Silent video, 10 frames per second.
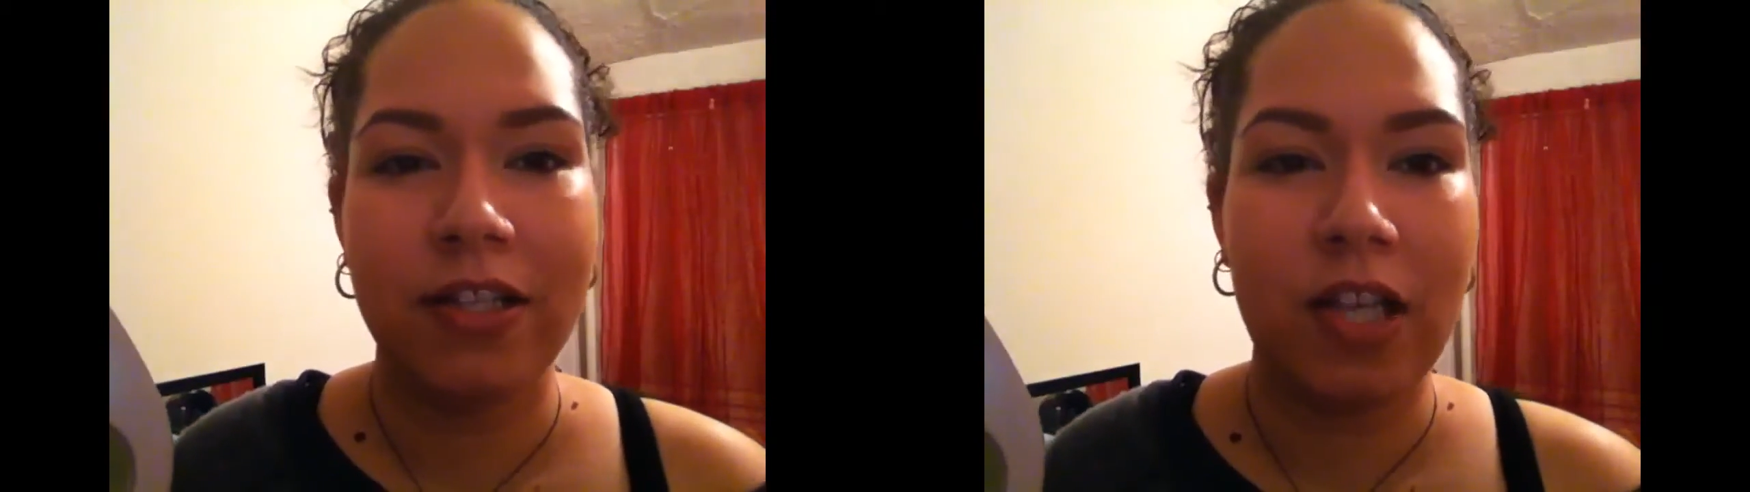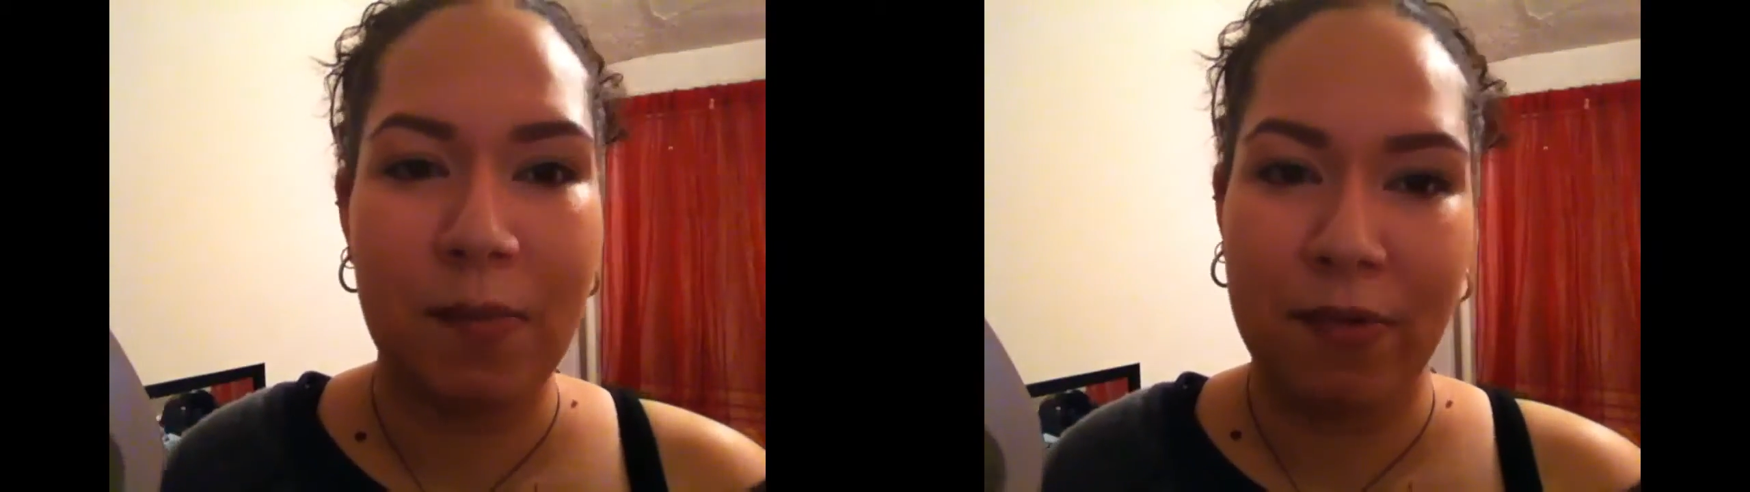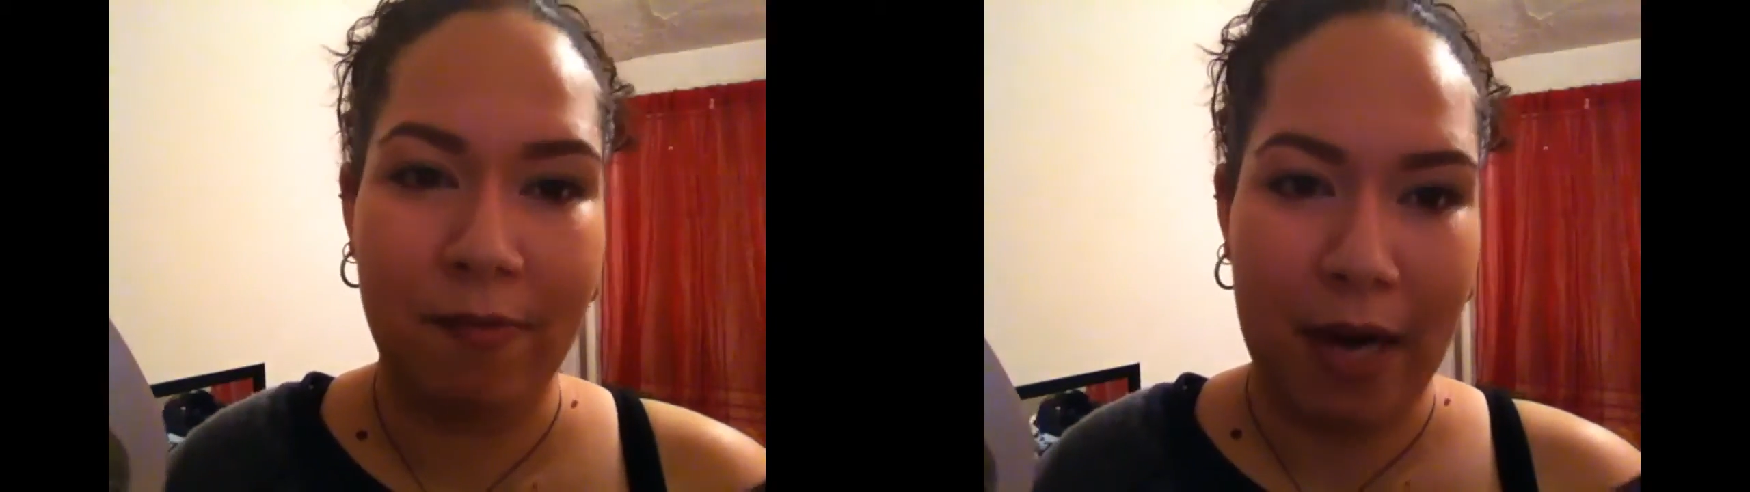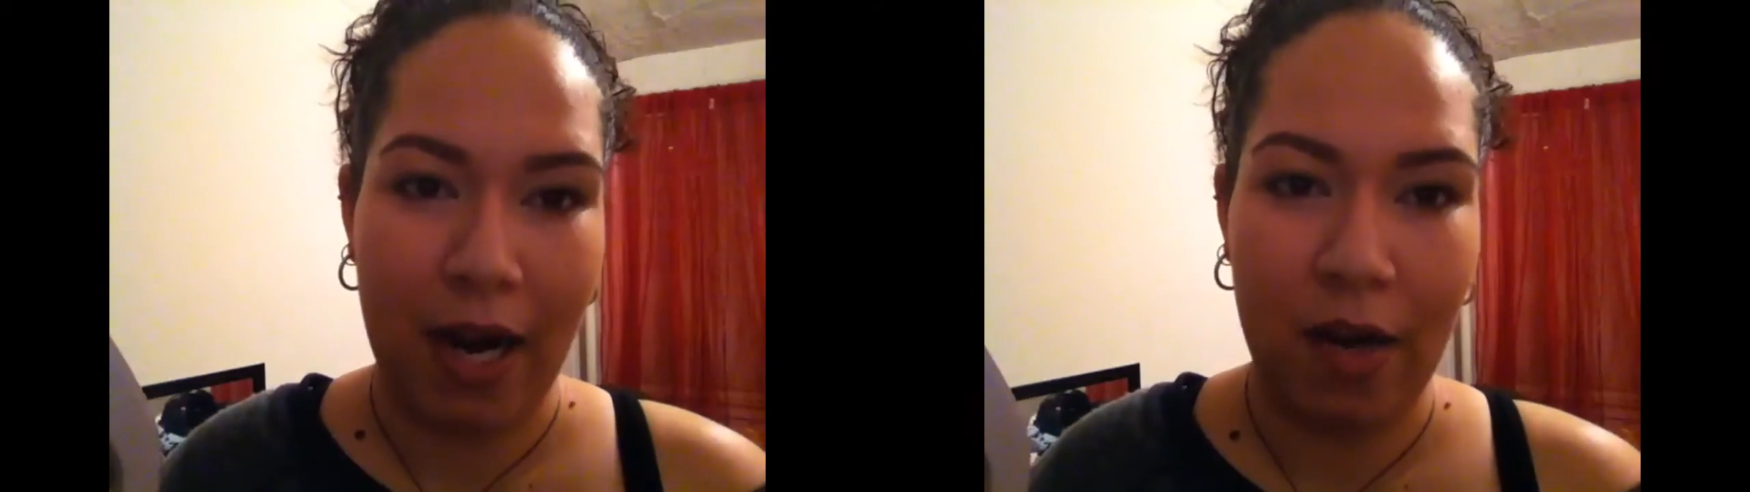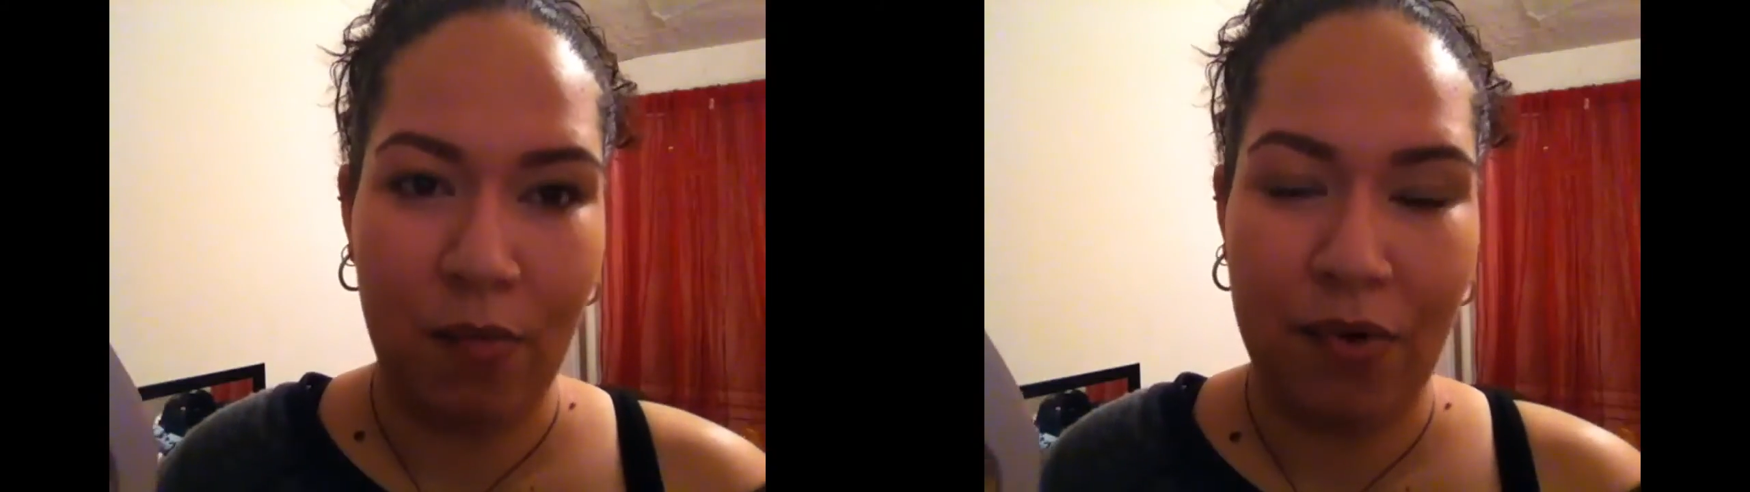shape of my
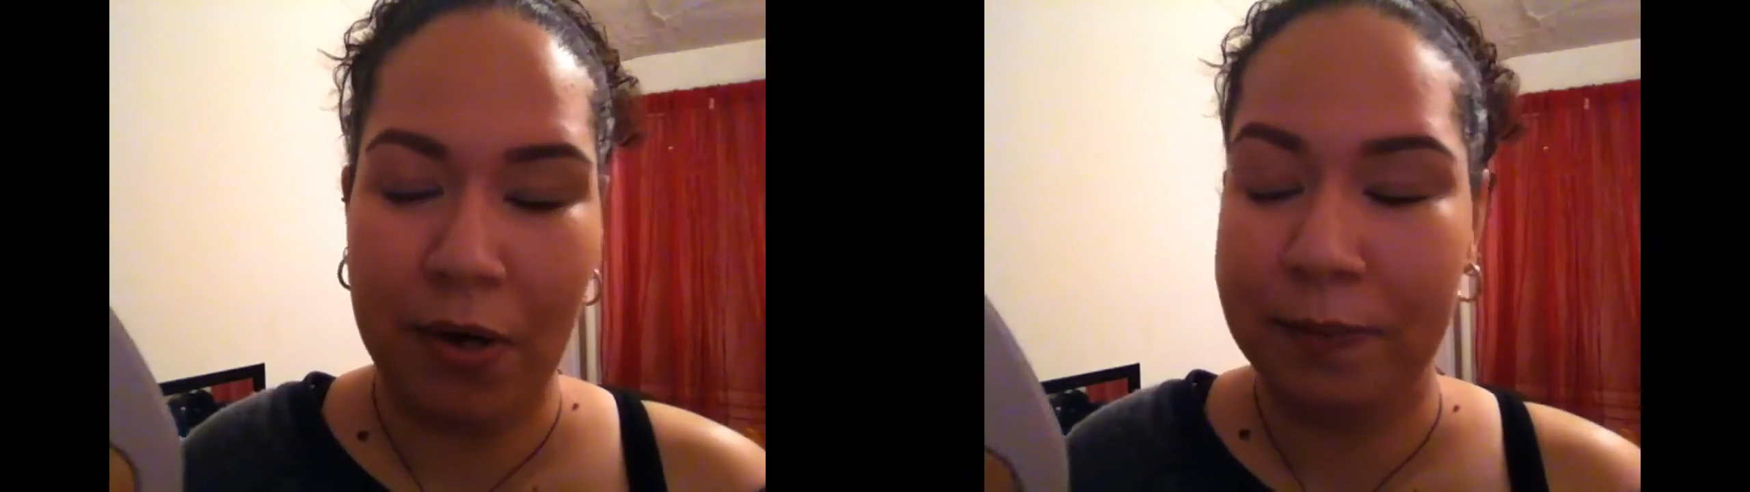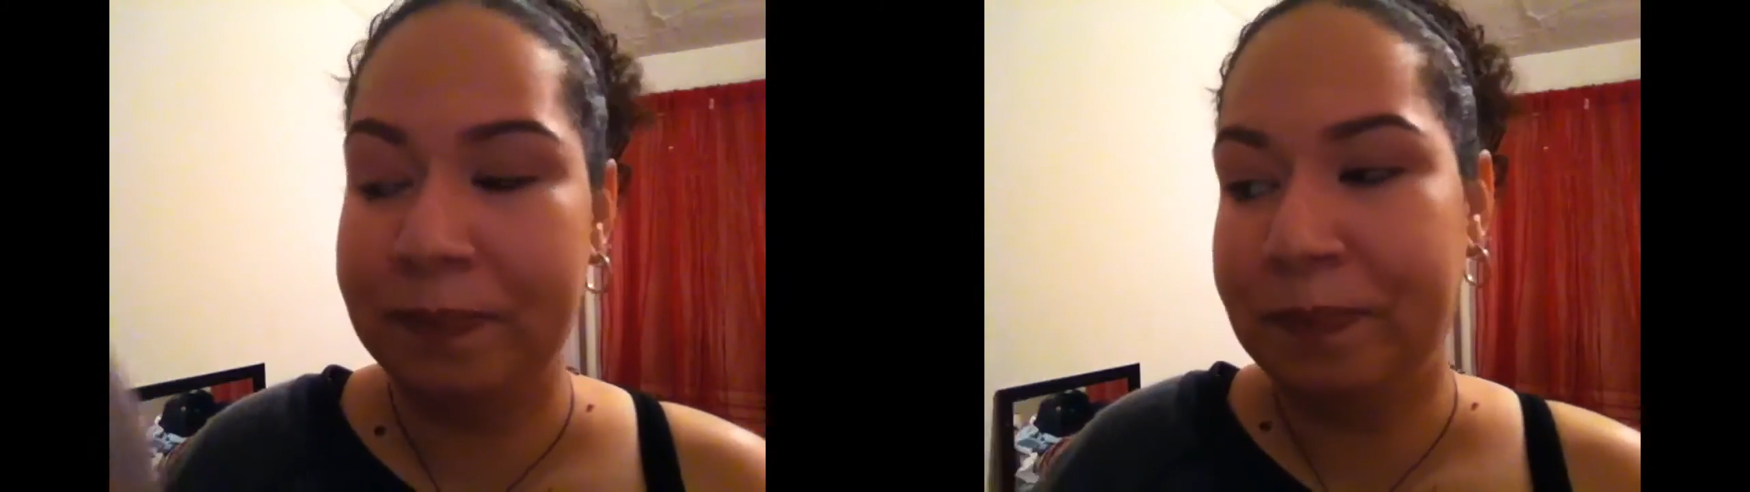eyebrow.